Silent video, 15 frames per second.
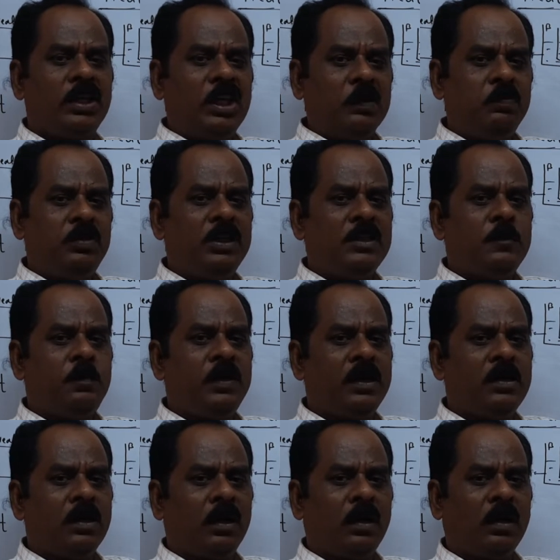Keep this
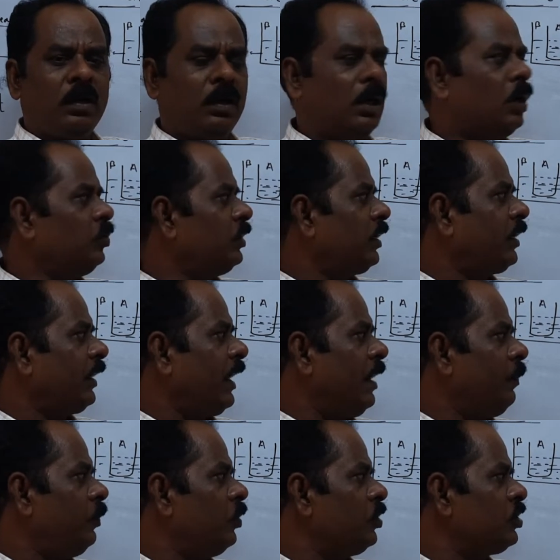beaker on the
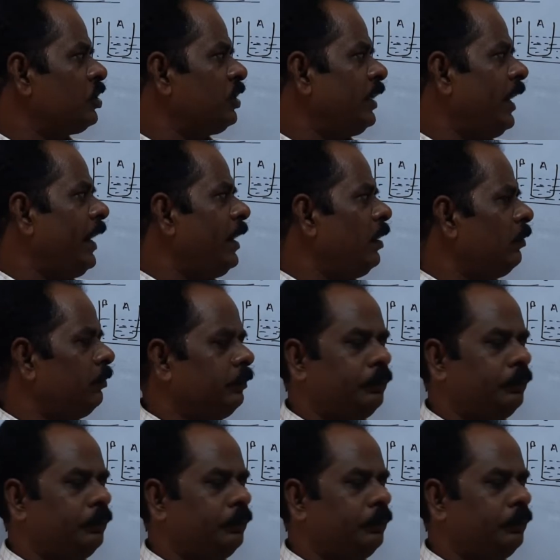tripod stand.